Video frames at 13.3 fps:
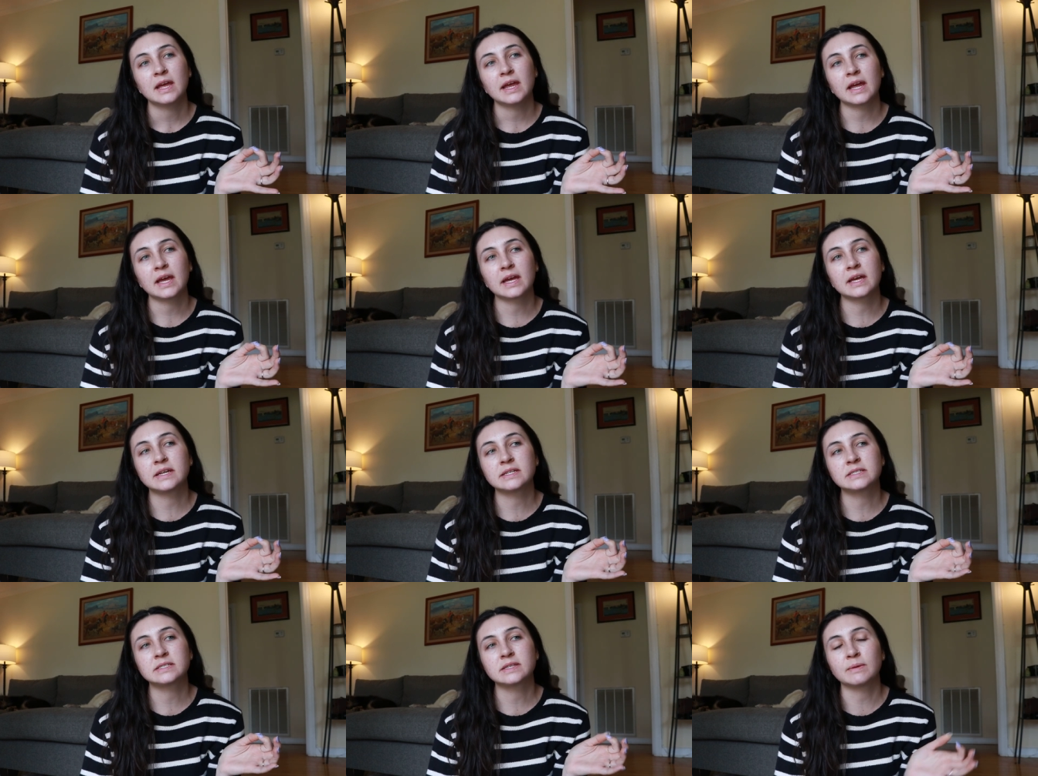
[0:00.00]

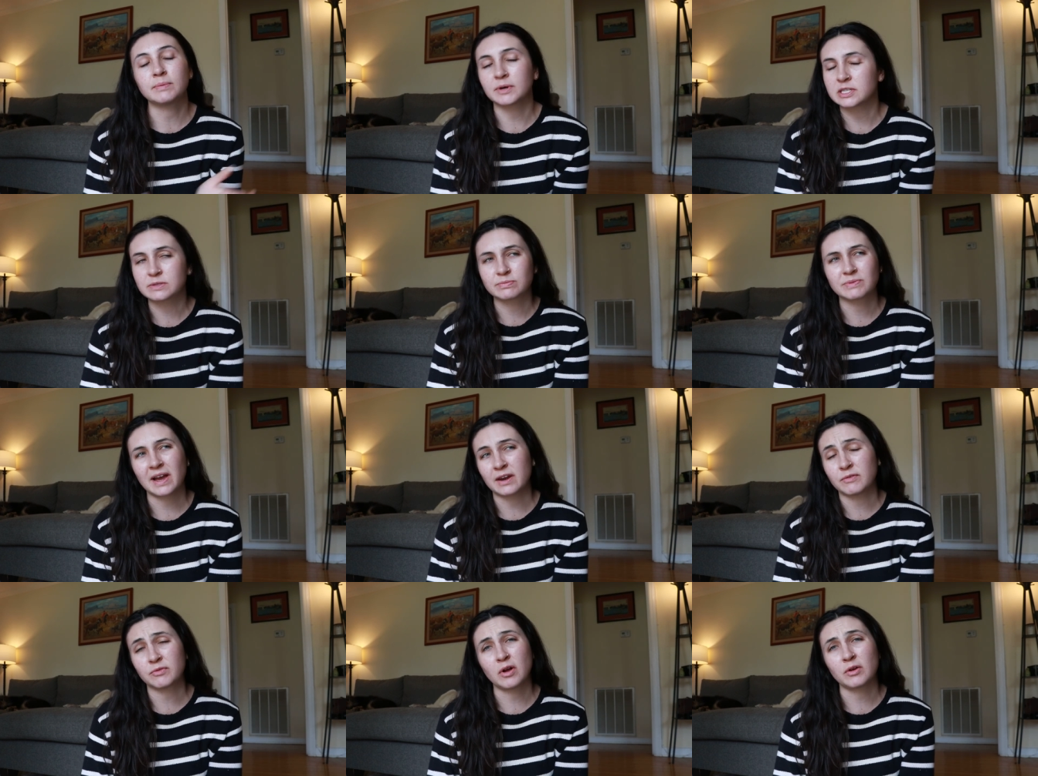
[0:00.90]
and the books
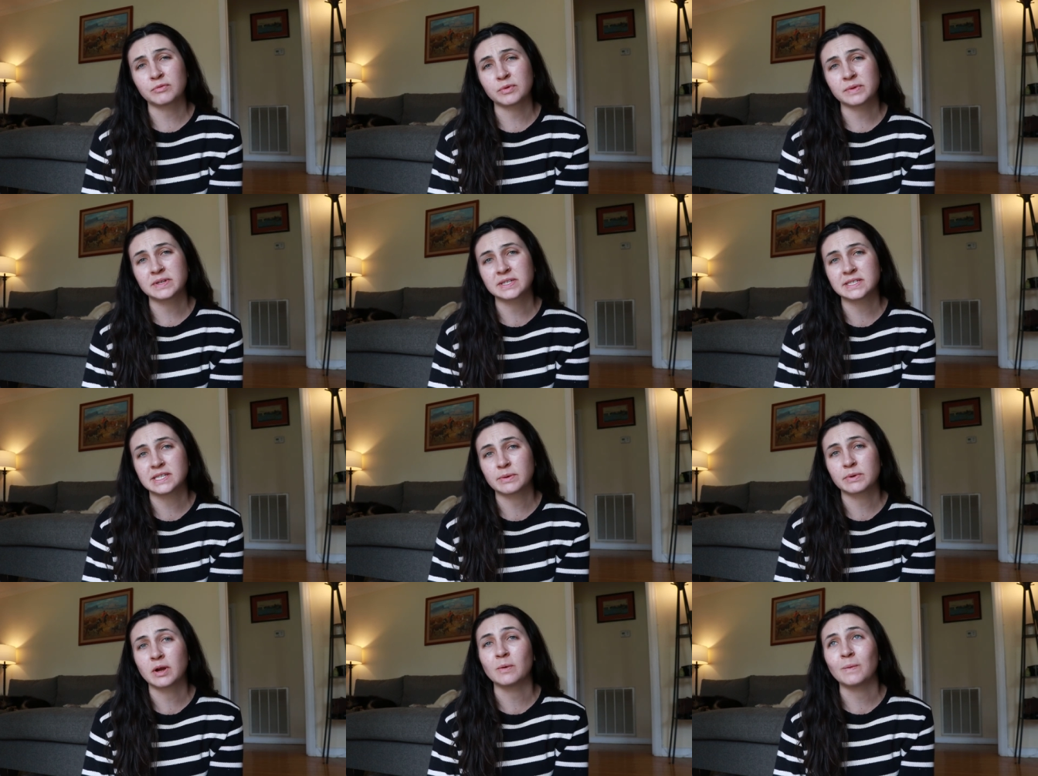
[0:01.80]
kind of were all ruined because
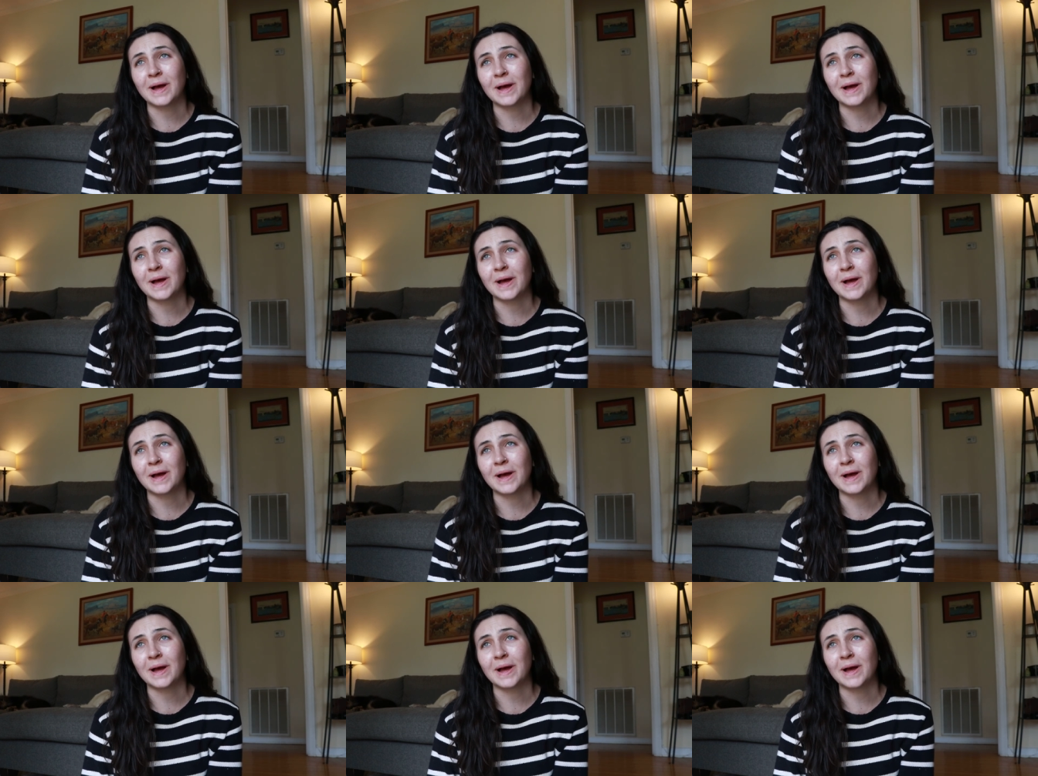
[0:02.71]
they were all